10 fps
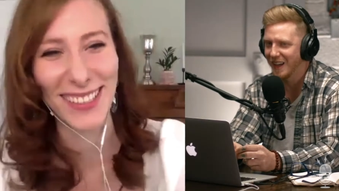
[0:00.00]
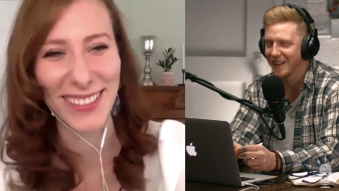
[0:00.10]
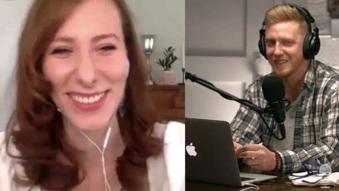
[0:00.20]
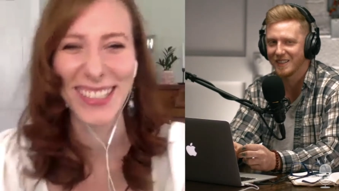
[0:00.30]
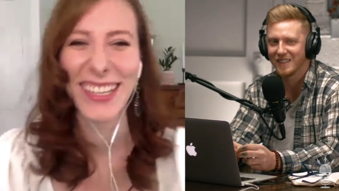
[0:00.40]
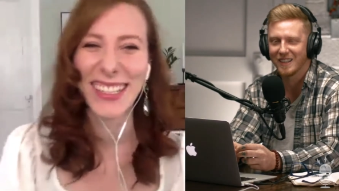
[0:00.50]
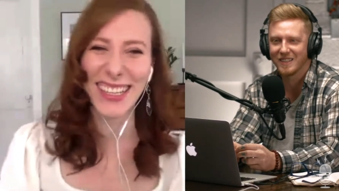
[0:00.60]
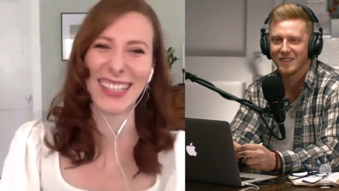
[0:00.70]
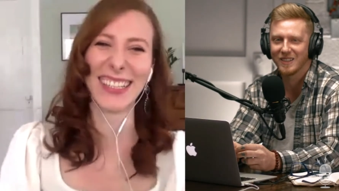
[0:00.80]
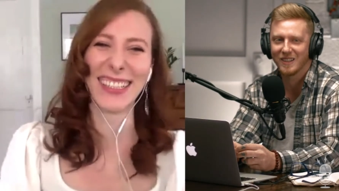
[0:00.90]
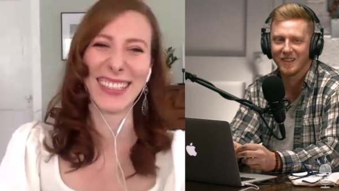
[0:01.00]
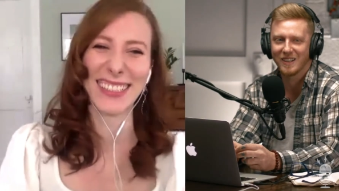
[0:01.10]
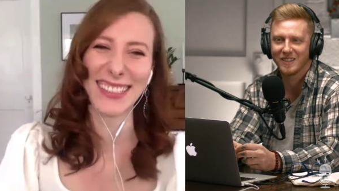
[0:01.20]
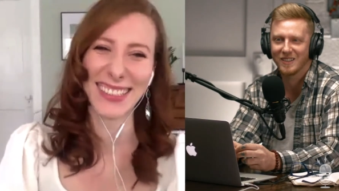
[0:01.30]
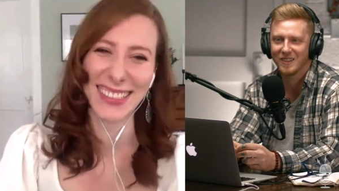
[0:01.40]
Speaker 1: Yes. It's her
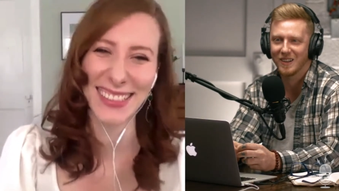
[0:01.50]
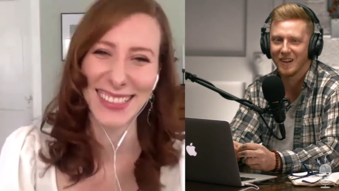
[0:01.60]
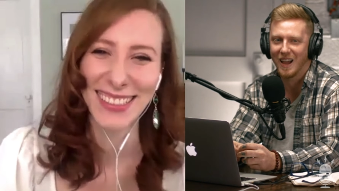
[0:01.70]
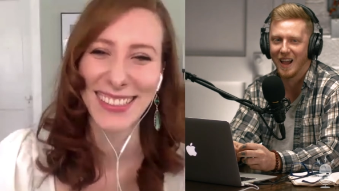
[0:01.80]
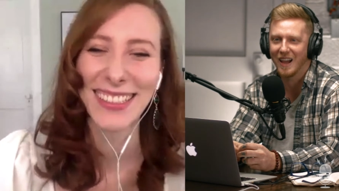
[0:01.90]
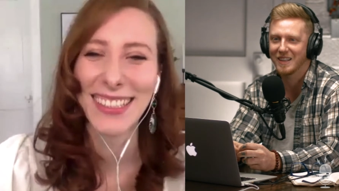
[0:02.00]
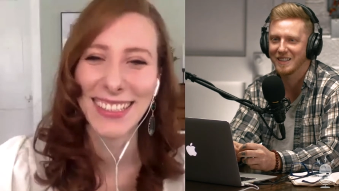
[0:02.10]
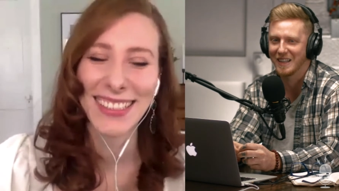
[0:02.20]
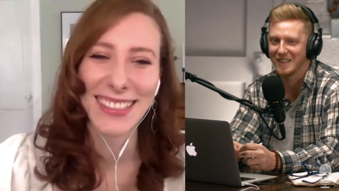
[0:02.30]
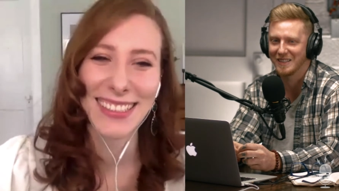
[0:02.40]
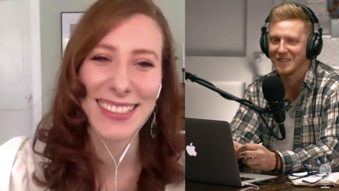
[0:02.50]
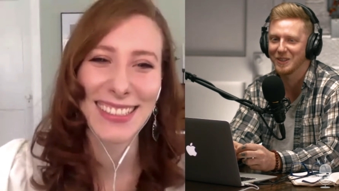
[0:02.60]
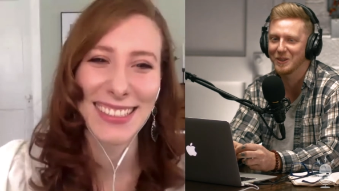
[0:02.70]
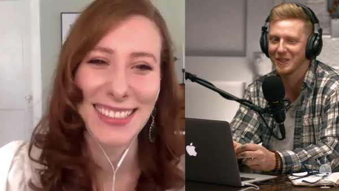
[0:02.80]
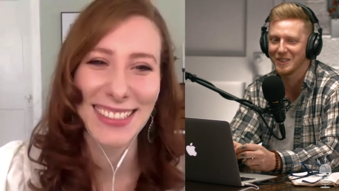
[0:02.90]
it's her accent
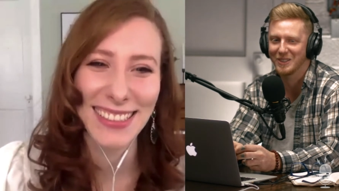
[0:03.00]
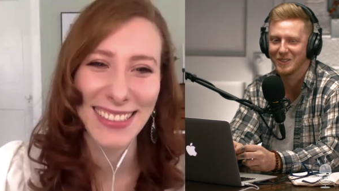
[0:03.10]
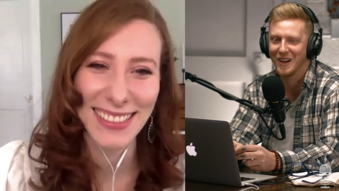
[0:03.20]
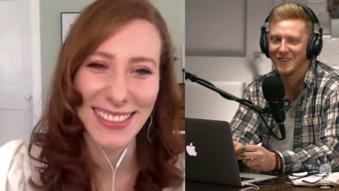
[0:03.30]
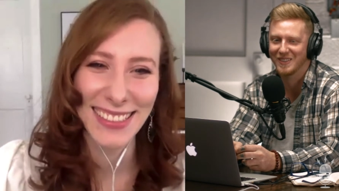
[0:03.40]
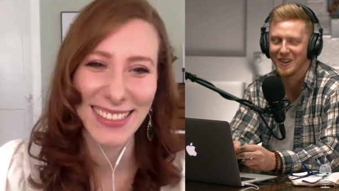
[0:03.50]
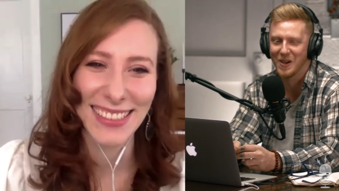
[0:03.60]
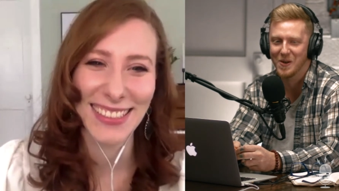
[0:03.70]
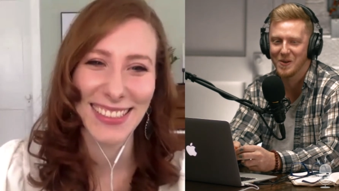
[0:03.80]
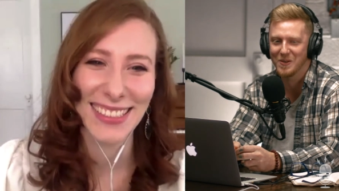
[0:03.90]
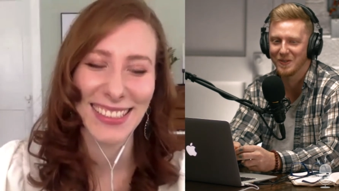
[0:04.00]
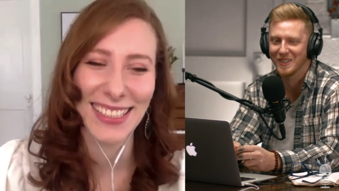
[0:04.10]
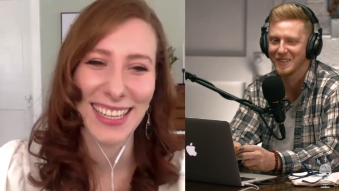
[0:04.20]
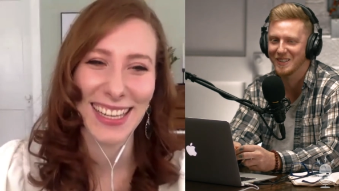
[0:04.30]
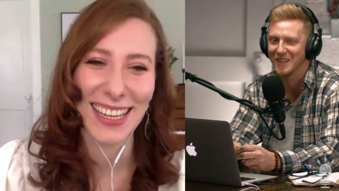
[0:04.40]
too. It just drives it home.
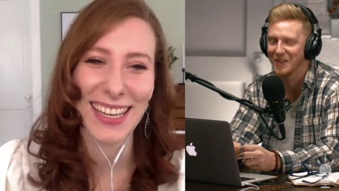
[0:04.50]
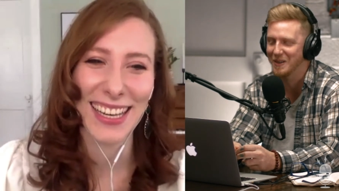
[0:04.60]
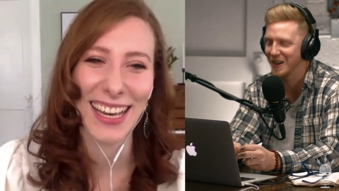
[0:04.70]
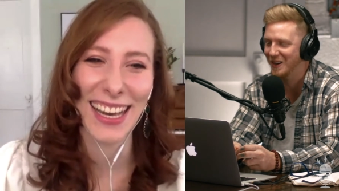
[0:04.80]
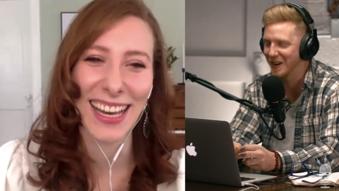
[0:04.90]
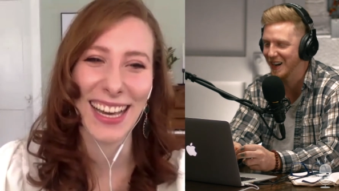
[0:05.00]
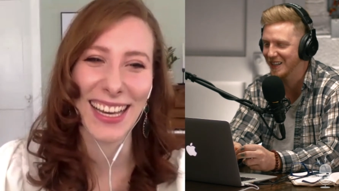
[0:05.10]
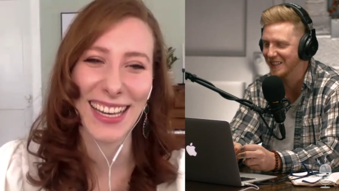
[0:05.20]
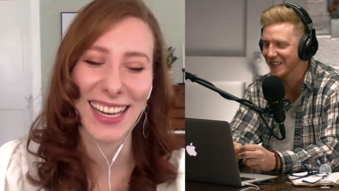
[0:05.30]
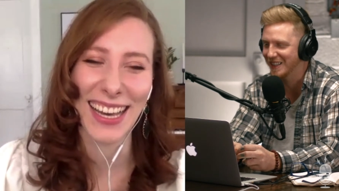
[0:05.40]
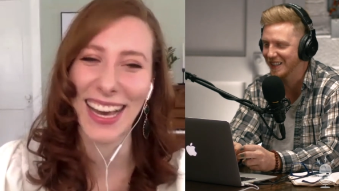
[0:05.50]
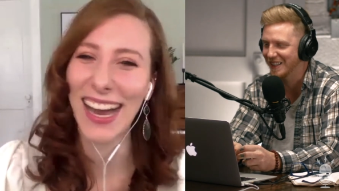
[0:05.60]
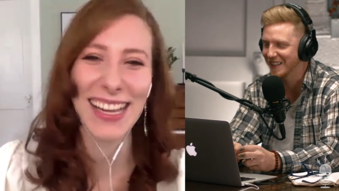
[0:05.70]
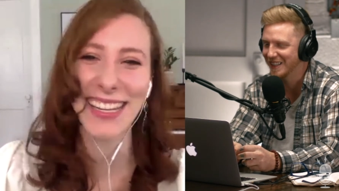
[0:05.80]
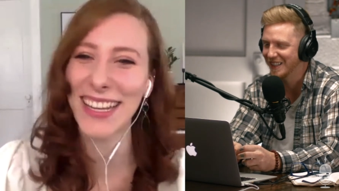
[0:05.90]
There's just something about her accent that
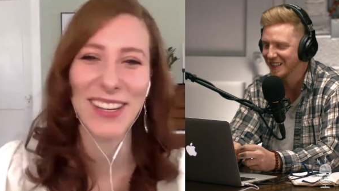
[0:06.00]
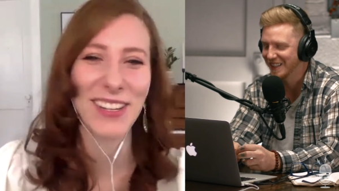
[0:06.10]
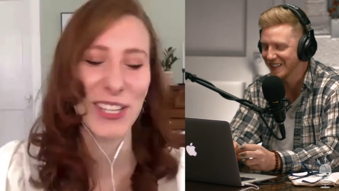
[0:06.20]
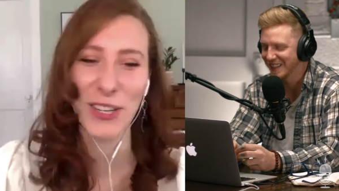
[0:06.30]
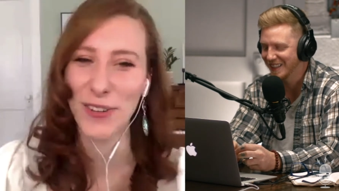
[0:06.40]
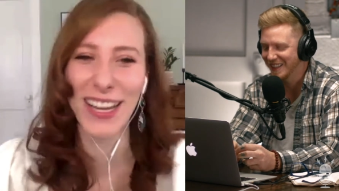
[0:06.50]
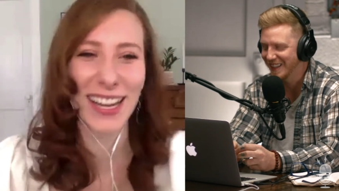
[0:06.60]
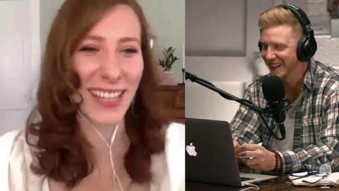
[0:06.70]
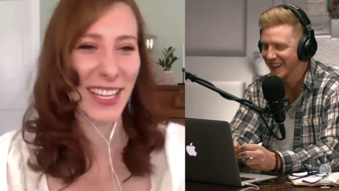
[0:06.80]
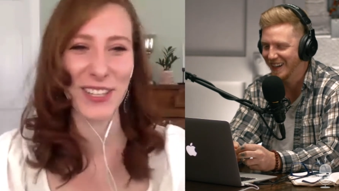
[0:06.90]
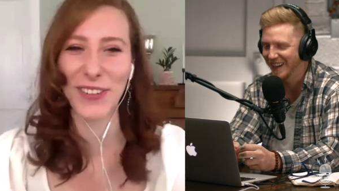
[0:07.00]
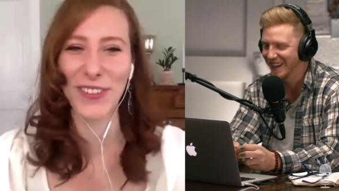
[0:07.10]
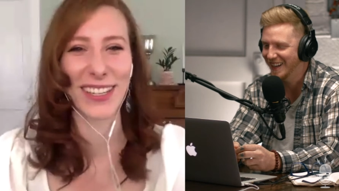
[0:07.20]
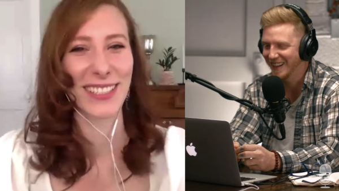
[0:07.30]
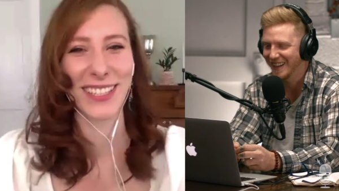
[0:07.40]
I
Speaker 2: know you don't you, you don't
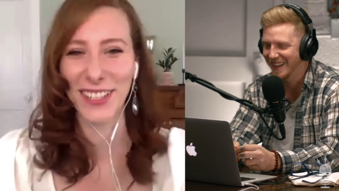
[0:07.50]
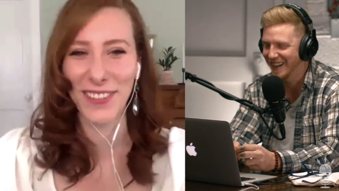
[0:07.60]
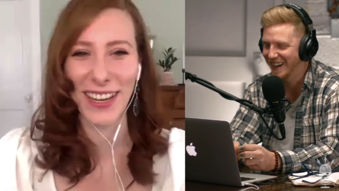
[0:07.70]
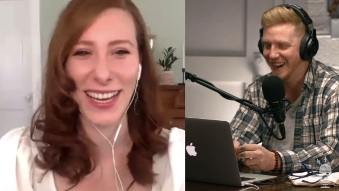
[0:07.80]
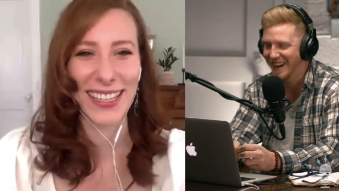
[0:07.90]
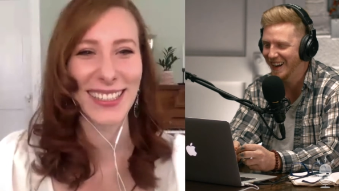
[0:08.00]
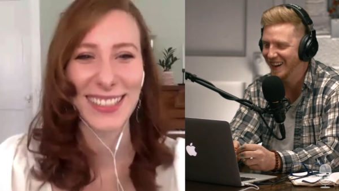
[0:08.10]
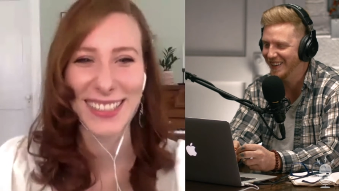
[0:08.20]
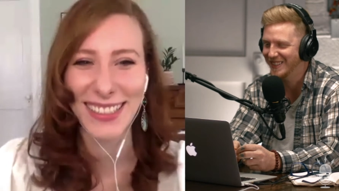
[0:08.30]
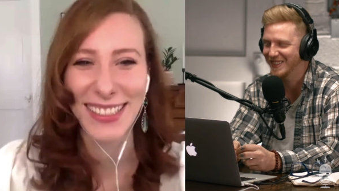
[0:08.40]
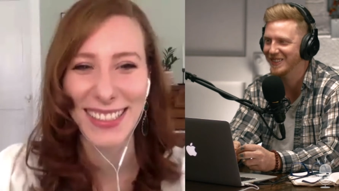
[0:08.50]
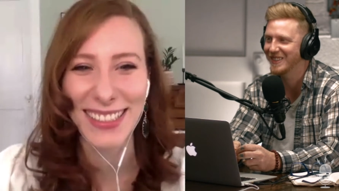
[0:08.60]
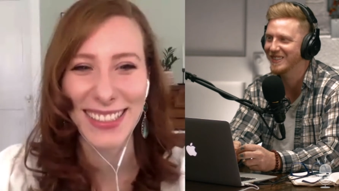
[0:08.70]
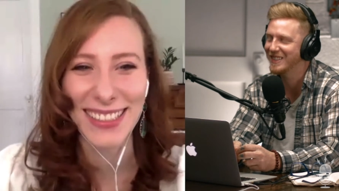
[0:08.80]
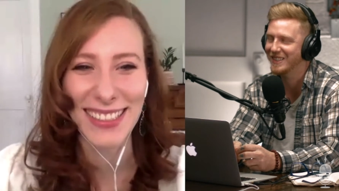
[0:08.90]
want to turn away. I
Speaker 1: know it's true.
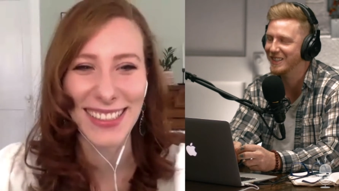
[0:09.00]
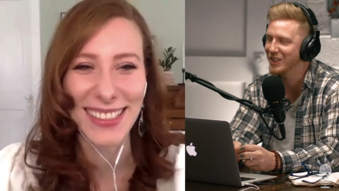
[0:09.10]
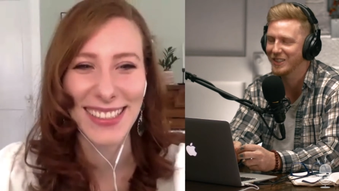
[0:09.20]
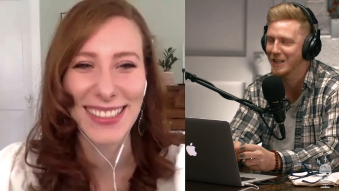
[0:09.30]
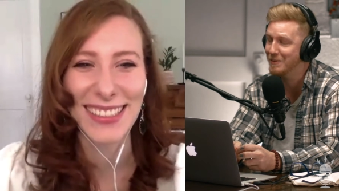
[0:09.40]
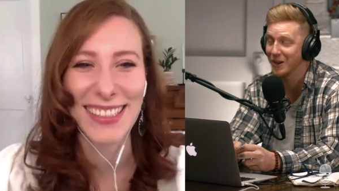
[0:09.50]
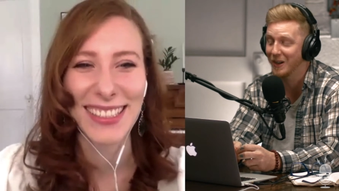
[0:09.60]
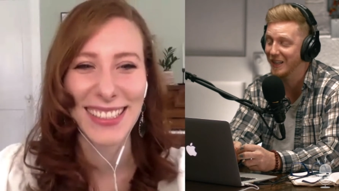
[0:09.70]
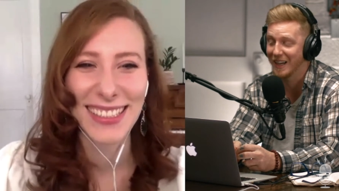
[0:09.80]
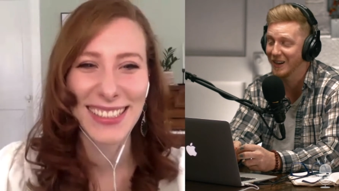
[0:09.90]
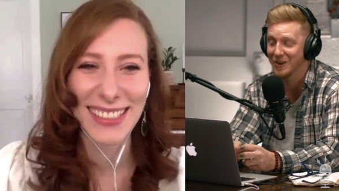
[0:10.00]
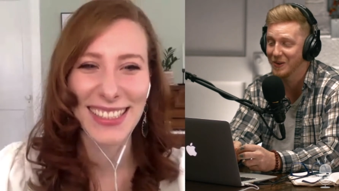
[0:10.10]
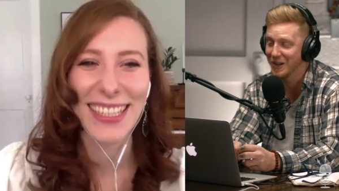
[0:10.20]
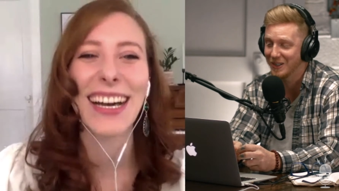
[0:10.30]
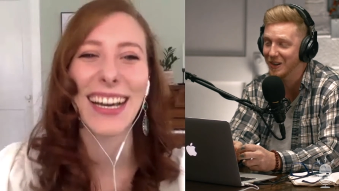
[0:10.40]
just like just keep talking. I don't know
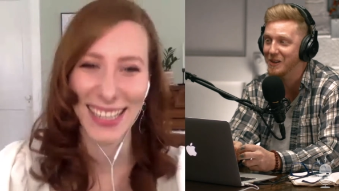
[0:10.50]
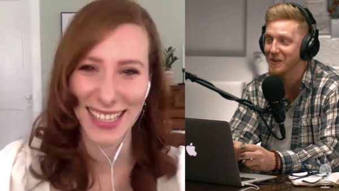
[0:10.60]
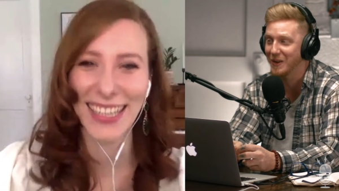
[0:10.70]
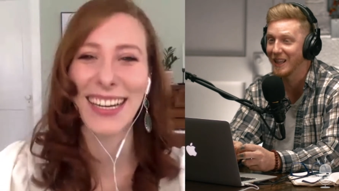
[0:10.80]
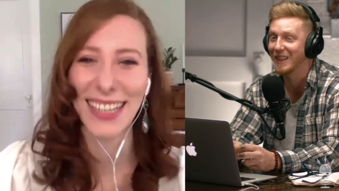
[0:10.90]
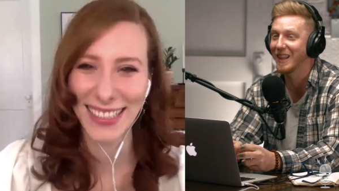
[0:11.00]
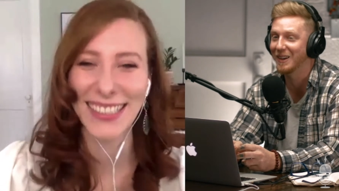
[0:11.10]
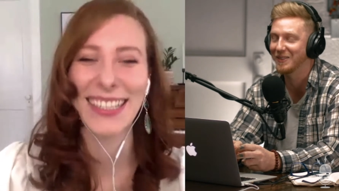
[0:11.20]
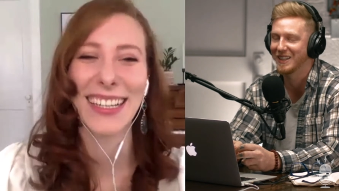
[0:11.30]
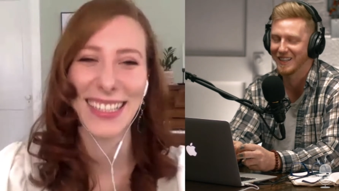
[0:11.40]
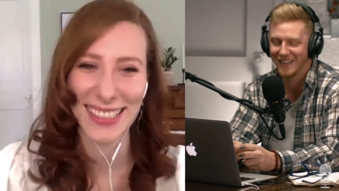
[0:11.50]
what you're talking about. Uh-huh. I love it. Uh-huh.